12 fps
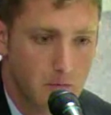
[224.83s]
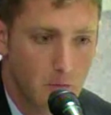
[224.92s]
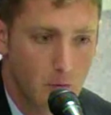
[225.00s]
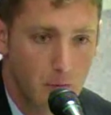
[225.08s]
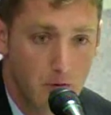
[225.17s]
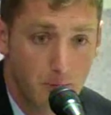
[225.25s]

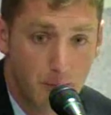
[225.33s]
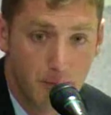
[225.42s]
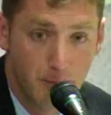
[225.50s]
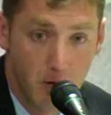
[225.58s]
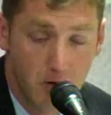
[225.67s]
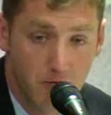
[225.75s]
would be
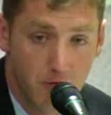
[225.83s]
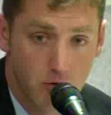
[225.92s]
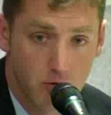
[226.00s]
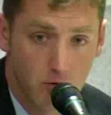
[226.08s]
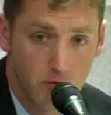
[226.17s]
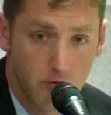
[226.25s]

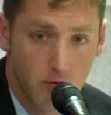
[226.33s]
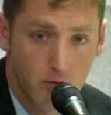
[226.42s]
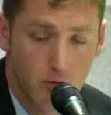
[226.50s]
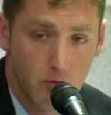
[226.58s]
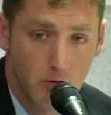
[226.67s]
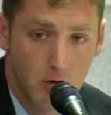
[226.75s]
beneficial
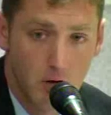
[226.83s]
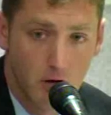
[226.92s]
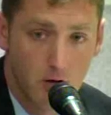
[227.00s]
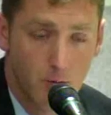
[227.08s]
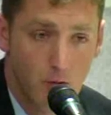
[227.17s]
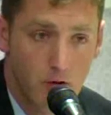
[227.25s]
to
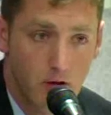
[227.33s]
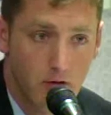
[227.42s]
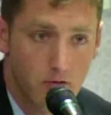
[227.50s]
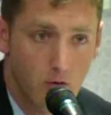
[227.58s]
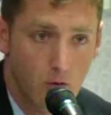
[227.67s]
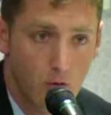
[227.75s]
a community
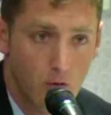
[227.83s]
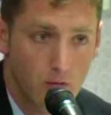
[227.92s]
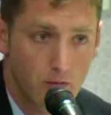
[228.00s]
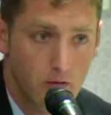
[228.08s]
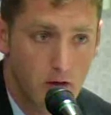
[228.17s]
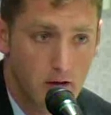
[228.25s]
as a
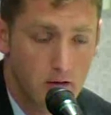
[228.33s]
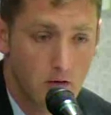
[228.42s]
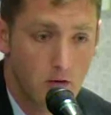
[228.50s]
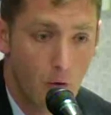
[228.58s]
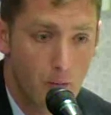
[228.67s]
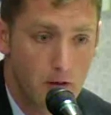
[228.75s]
whole, getting
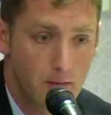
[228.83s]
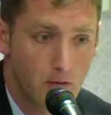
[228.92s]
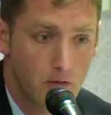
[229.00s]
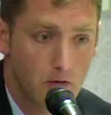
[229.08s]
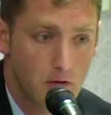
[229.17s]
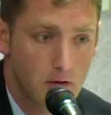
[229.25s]
to know
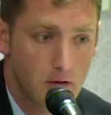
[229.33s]
people,